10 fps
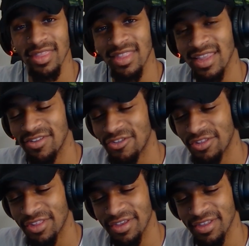they
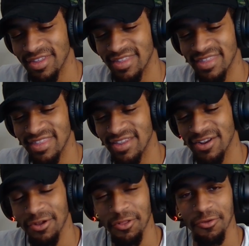just uh they're
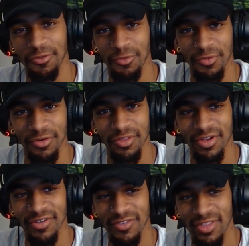gonna close the world
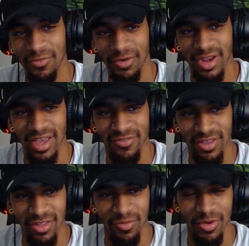off, and then we're gonna have to
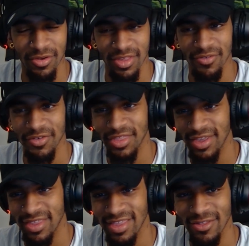experience
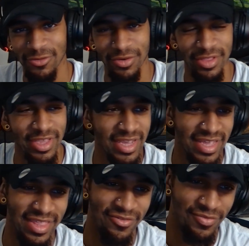everything digitally
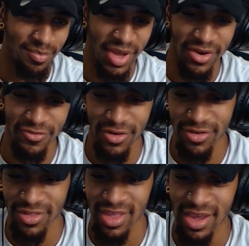in the
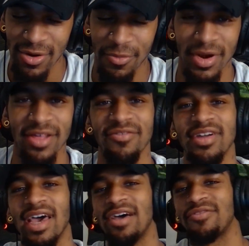metaverse. We're not even
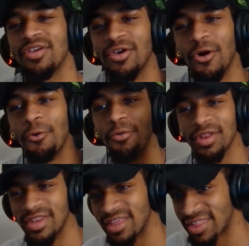gonna have to go to
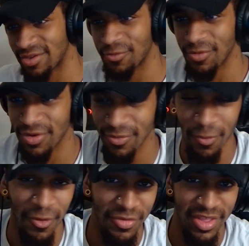Disney World or
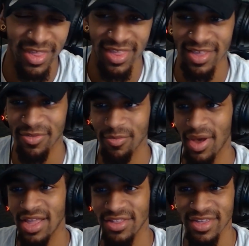Walt Disney's
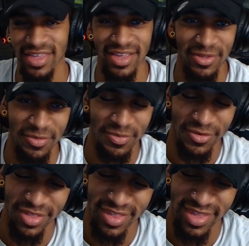Magic Kingdom. We're
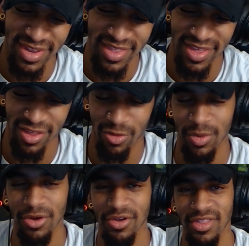just gonna
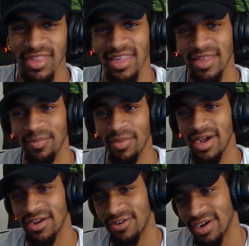experience it in
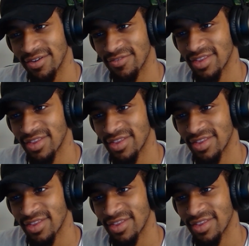Minecraft.